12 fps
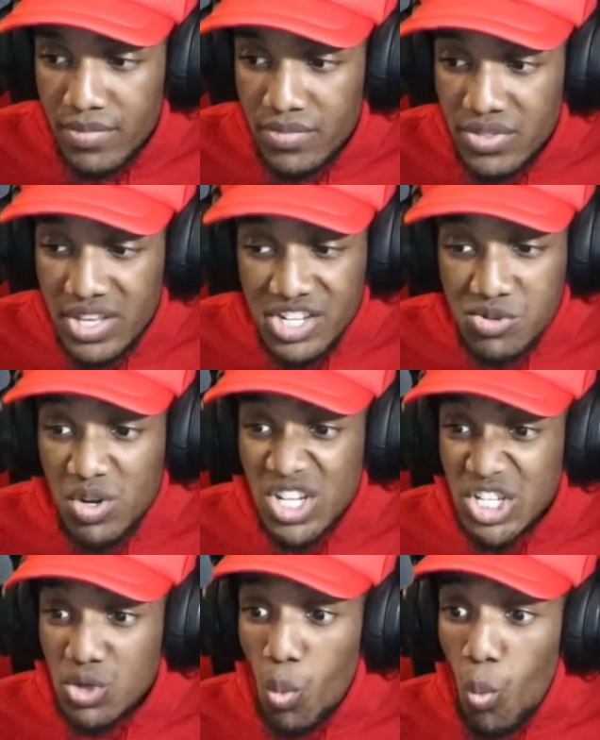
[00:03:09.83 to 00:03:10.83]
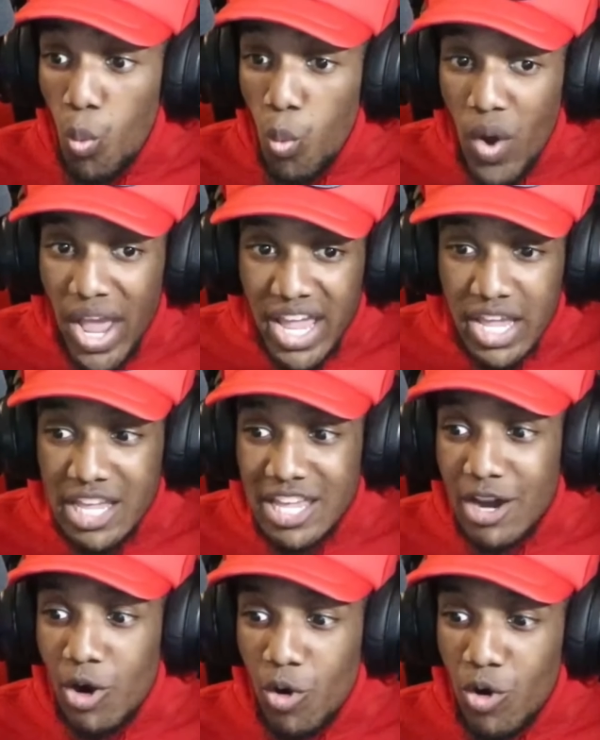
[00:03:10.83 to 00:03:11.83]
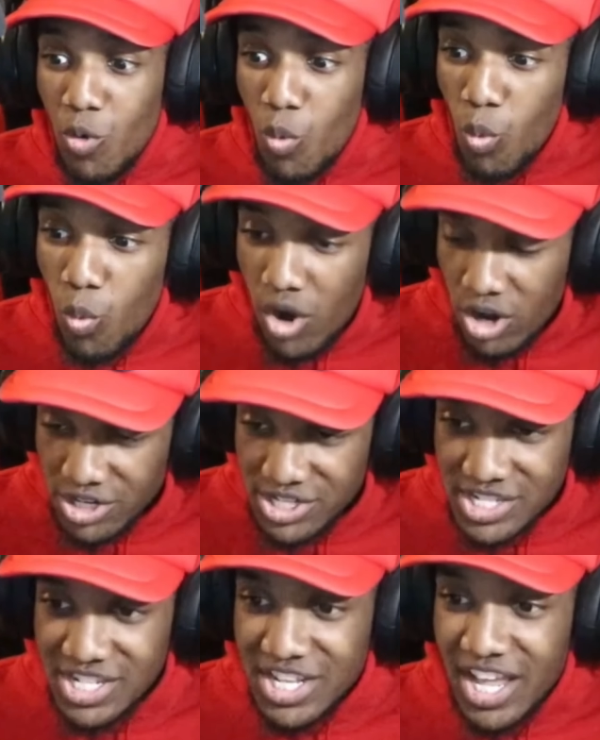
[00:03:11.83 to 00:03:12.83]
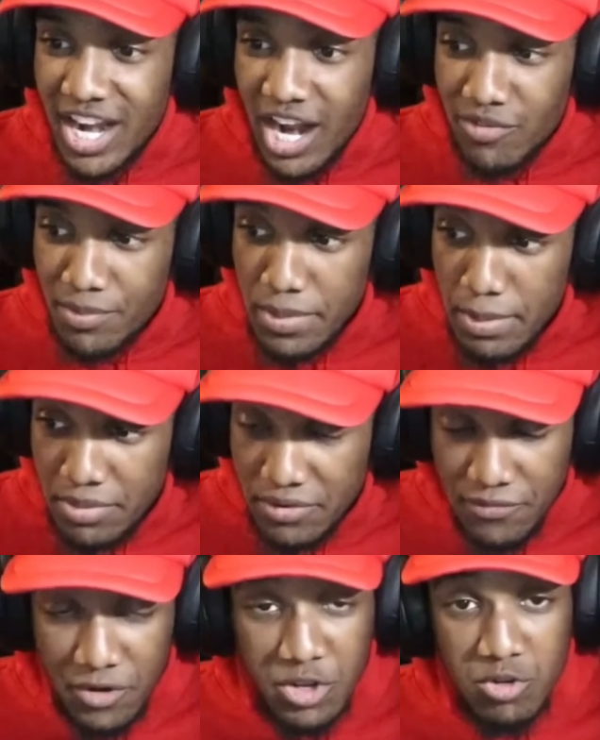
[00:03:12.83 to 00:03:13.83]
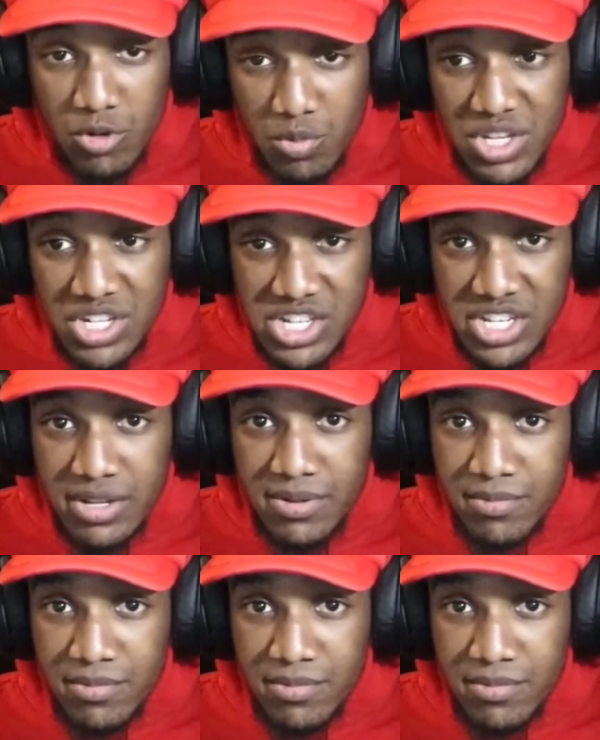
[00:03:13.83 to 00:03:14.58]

This was way worse than I remember for you, Luigi.